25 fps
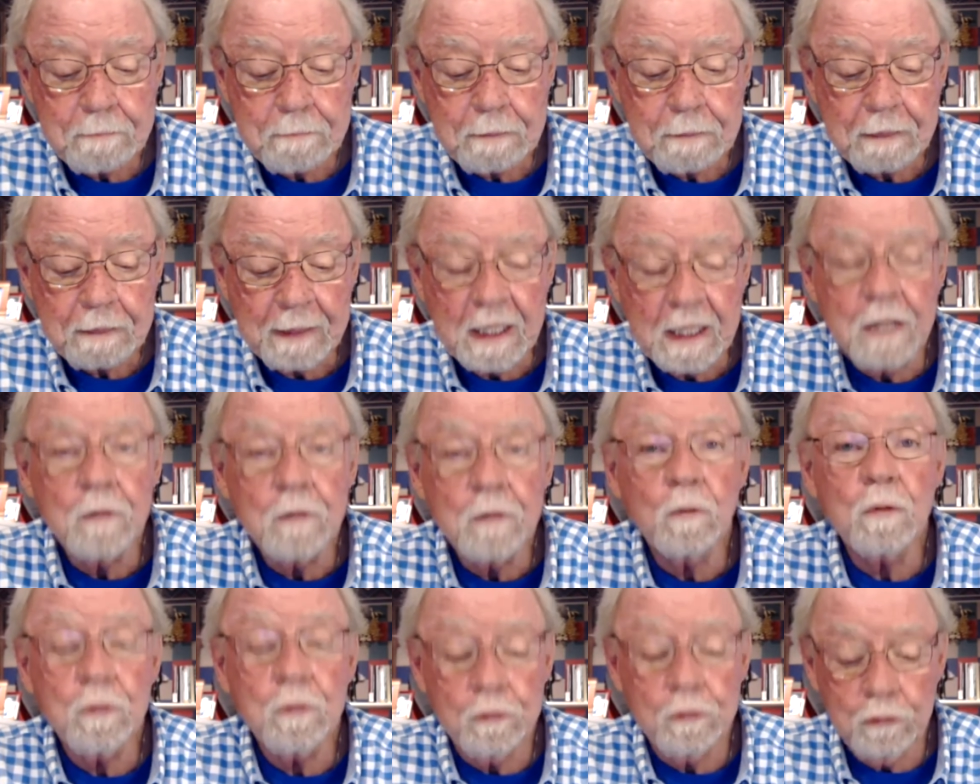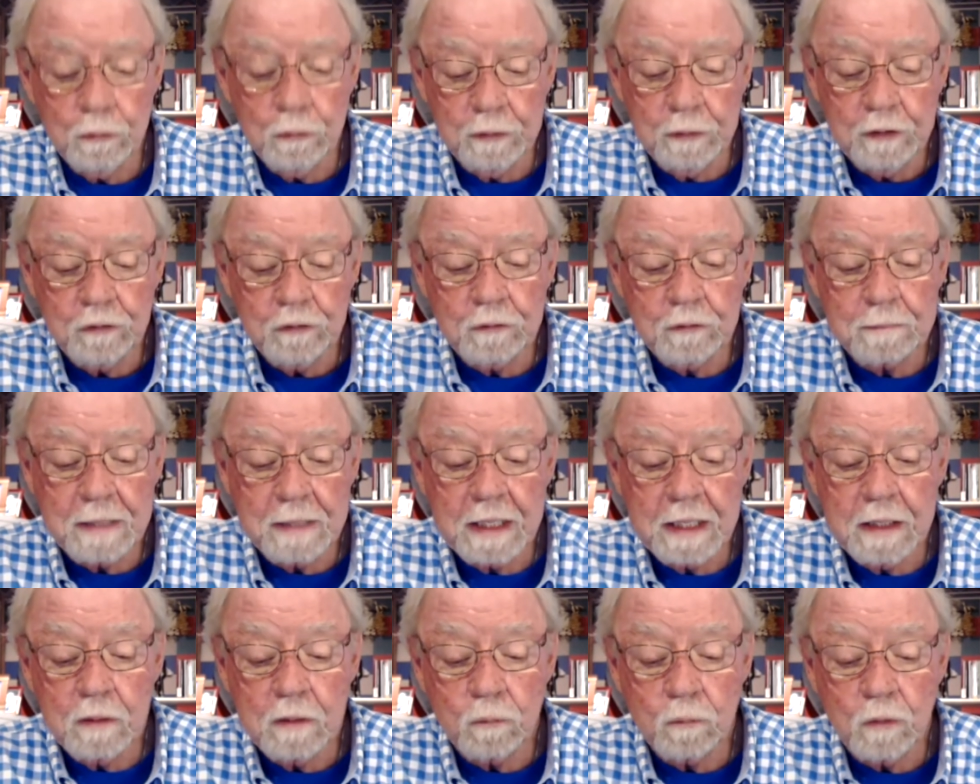in order to
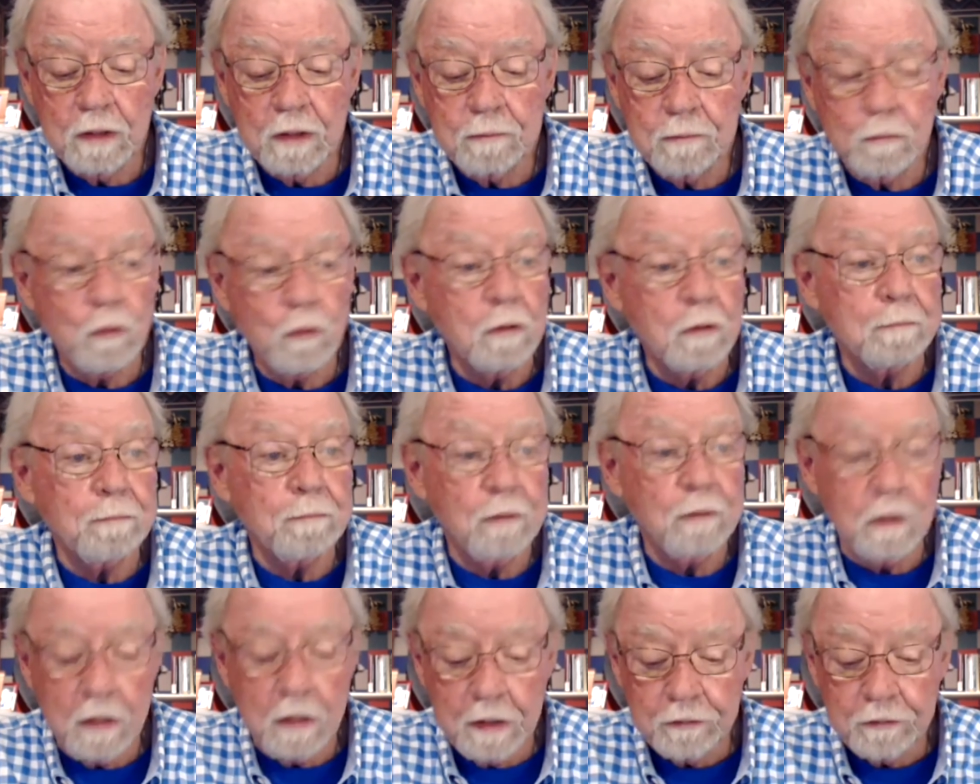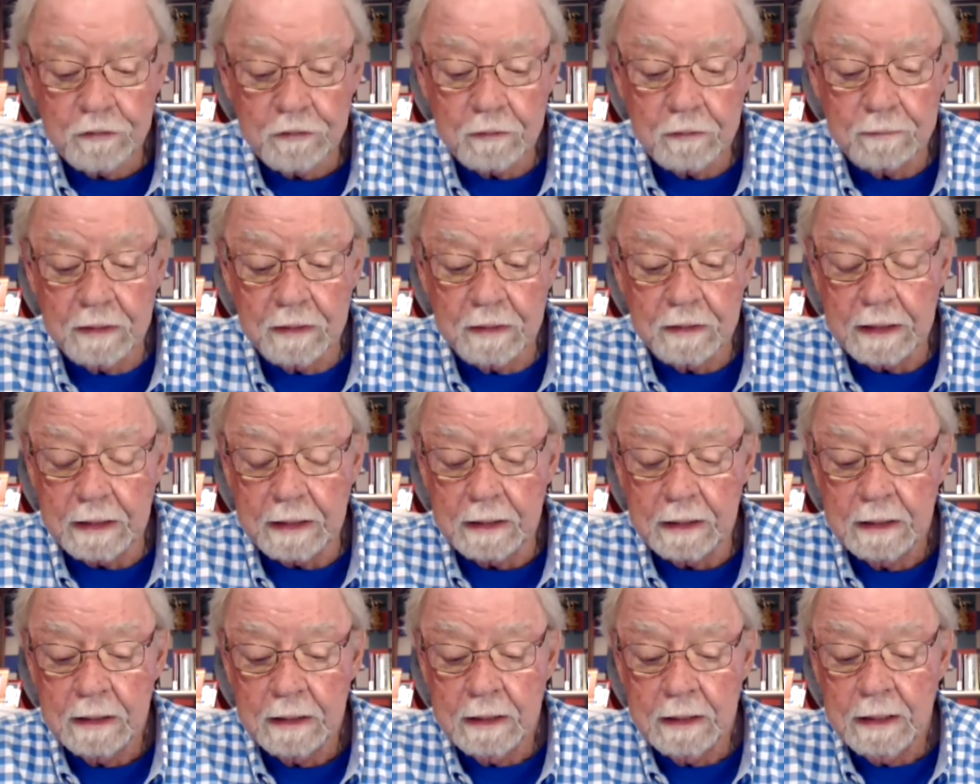expand one more
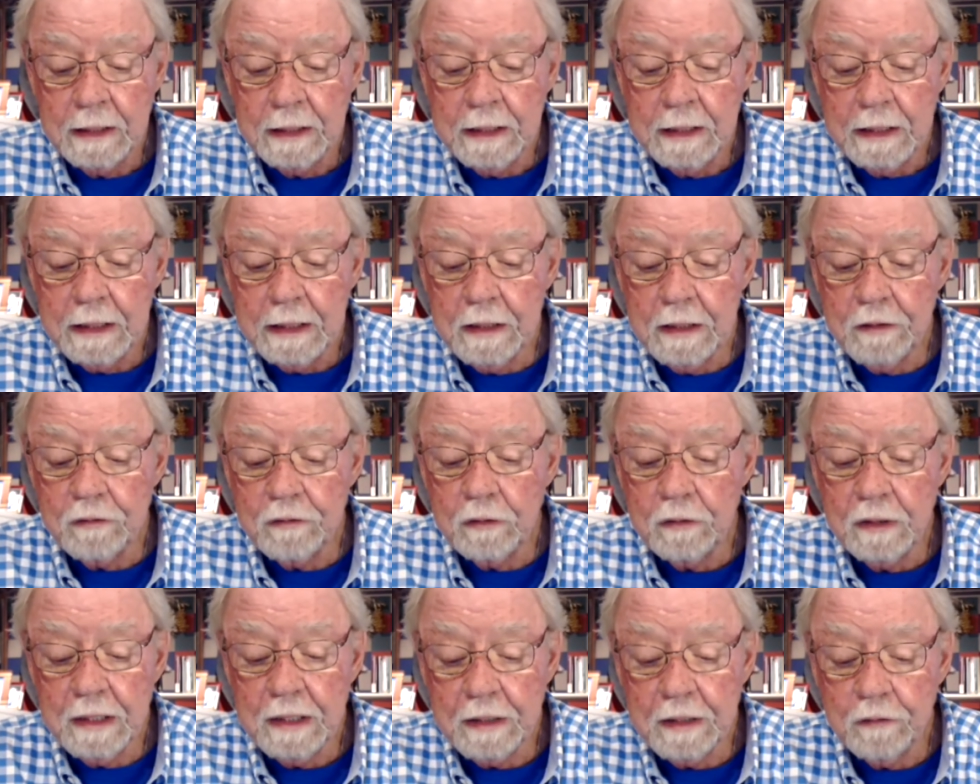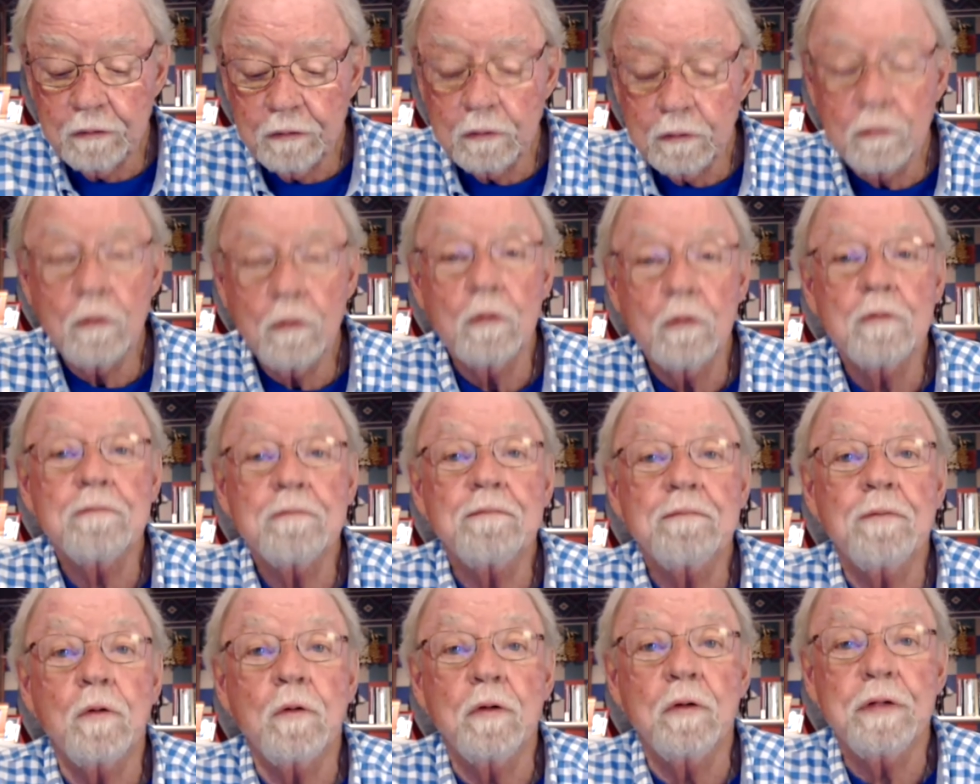plausibly into his or her
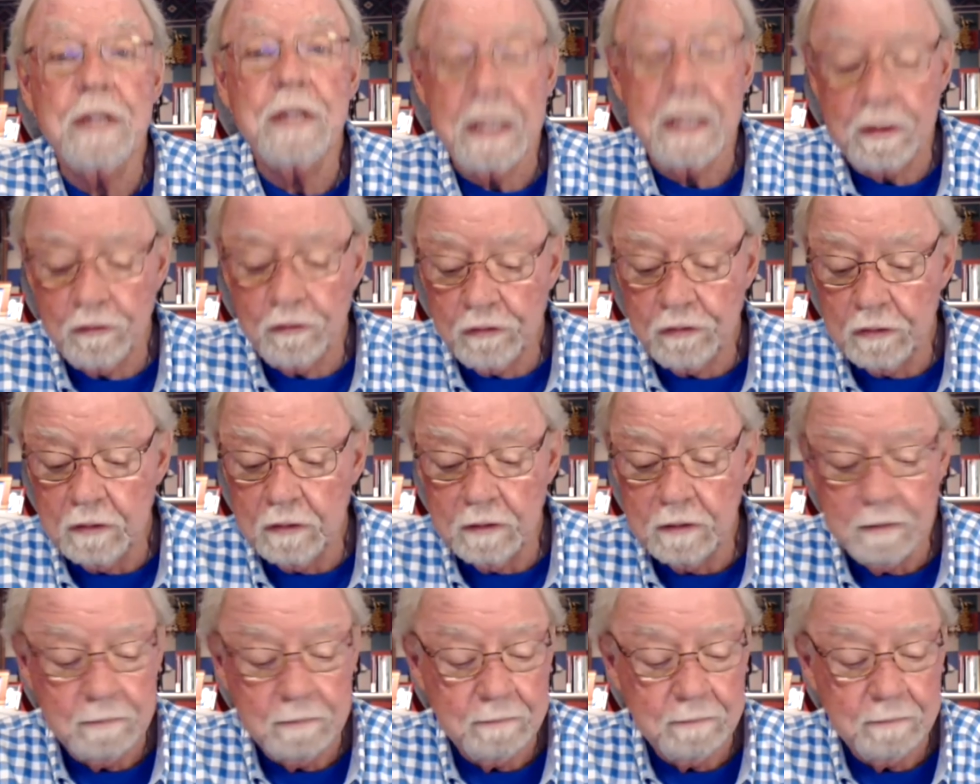full nature,